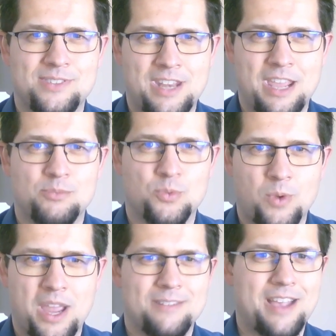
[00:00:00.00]
the names
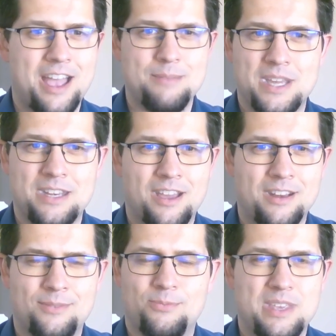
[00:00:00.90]
right. I might
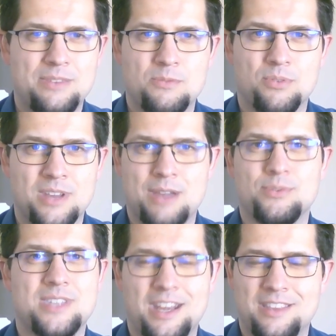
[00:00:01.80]
not have even
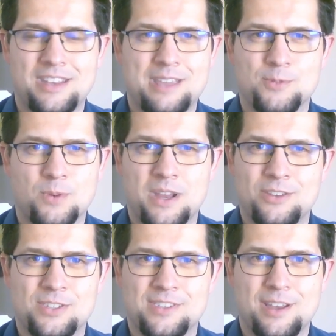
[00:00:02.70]
pronounced any of the names right
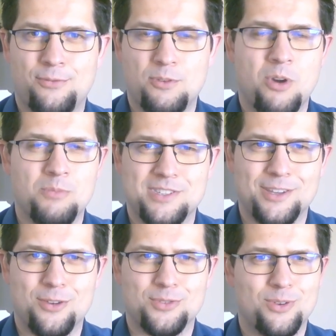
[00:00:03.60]
I just said a few moments
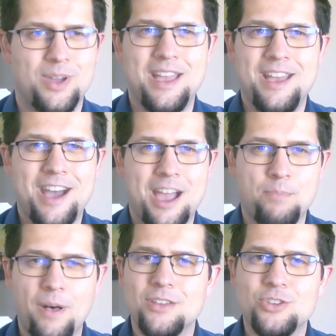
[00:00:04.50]
ago. So I
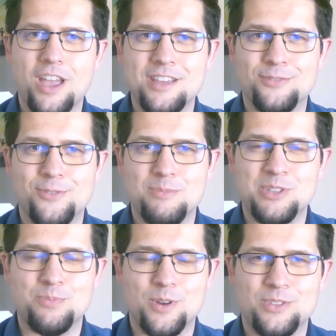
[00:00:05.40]
apologize for the
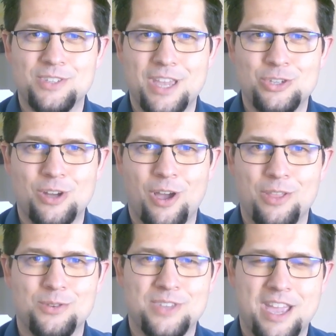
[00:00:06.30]
mispronunciation
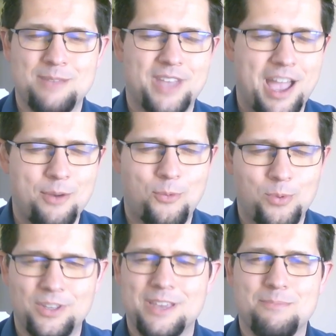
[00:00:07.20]
on those names. I
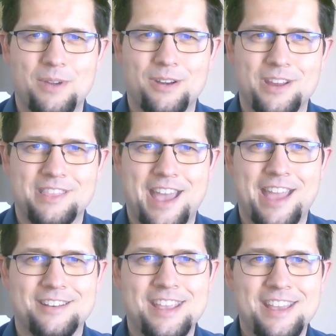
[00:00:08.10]
will get better at
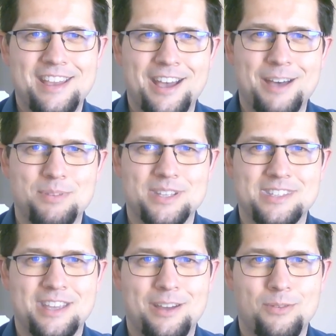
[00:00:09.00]
that. Uh,
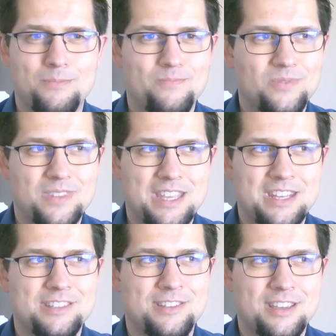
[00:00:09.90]
but um,
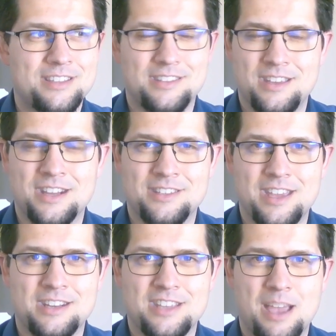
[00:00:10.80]
it is ex- an
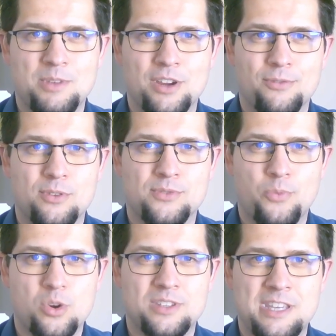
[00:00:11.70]
exciting time of year for those
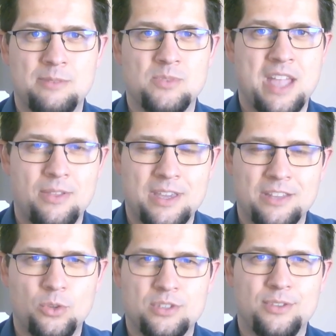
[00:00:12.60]
four teams. Now they
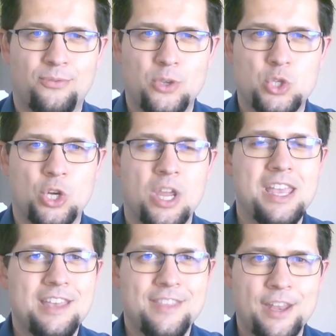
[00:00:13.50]
can look to the future.
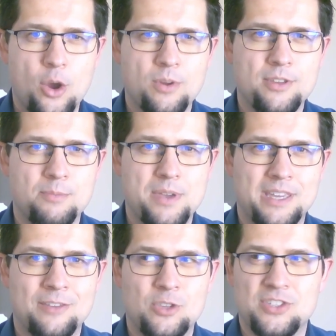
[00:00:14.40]
They know where they're
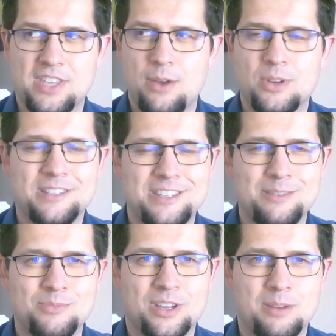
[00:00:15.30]
picking. The scouting
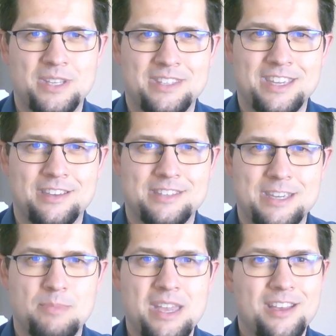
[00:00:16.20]
teams are going to be digging
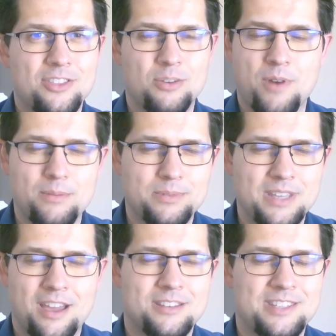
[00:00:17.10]
deep. They're probably
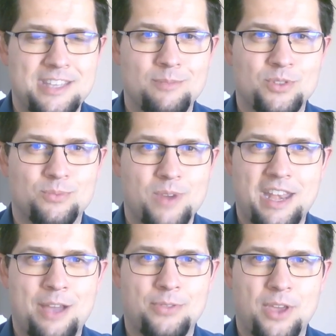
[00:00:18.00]
got teams
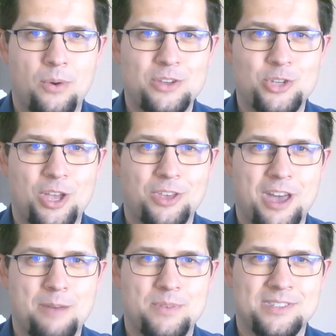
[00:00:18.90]
right now at the OHL
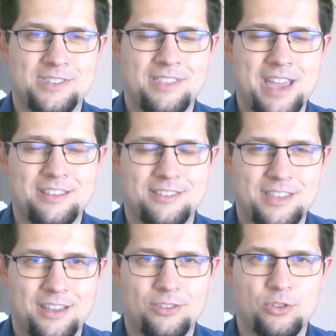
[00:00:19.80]
Cup as uh, that
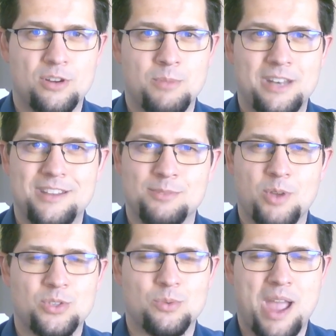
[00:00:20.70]
uh, tournament is
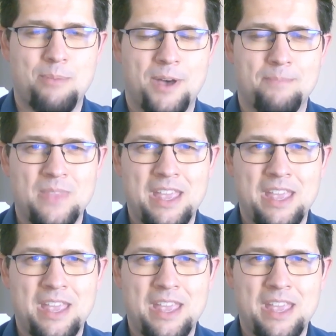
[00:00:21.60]
about to wrap up.